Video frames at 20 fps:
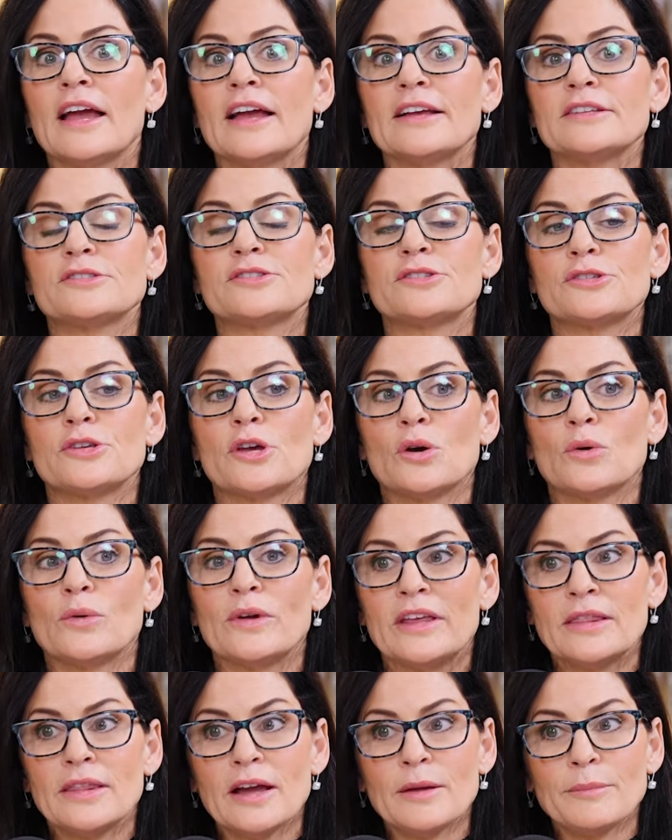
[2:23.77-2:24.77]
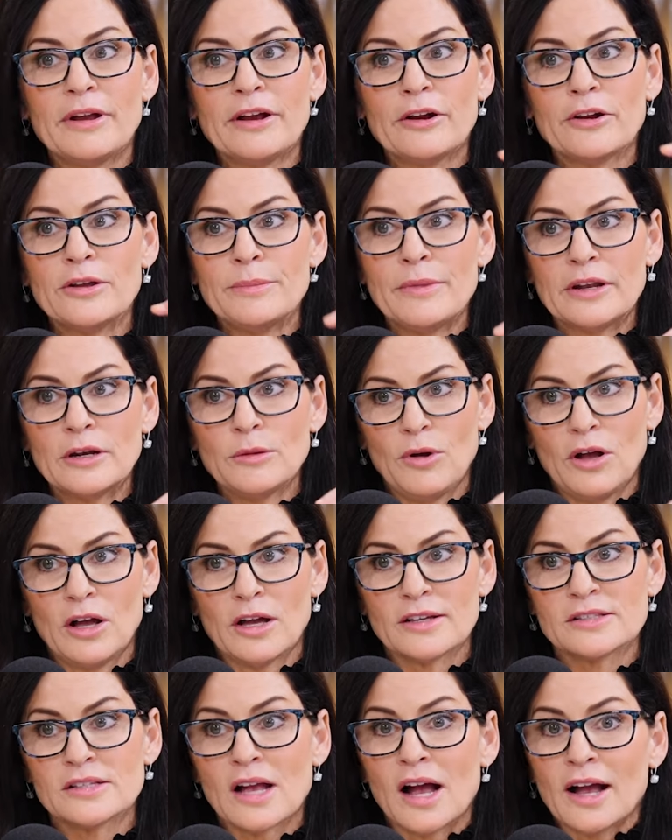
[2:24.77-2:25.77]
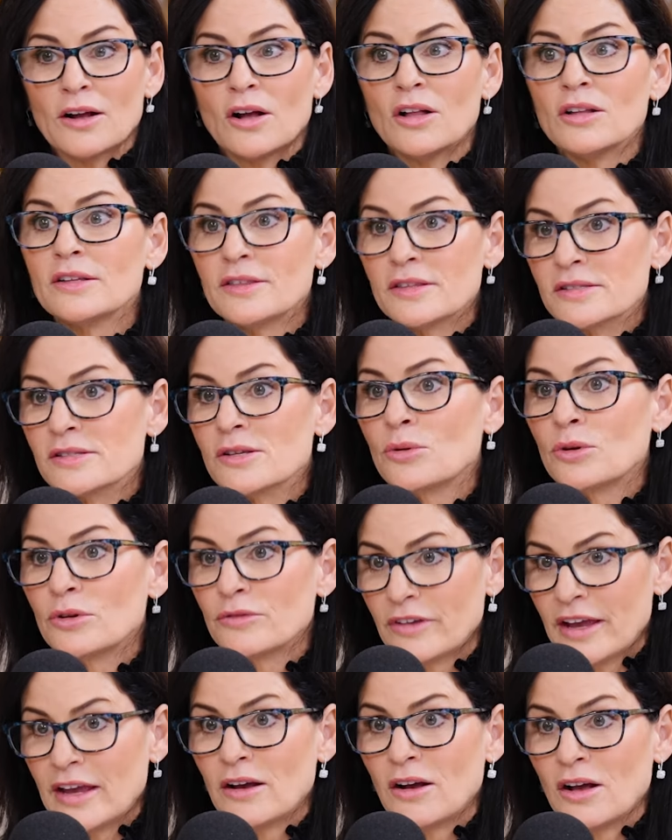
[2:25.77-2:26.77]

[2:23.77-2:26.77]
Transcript: And so in that perimenopause, I call it the zone of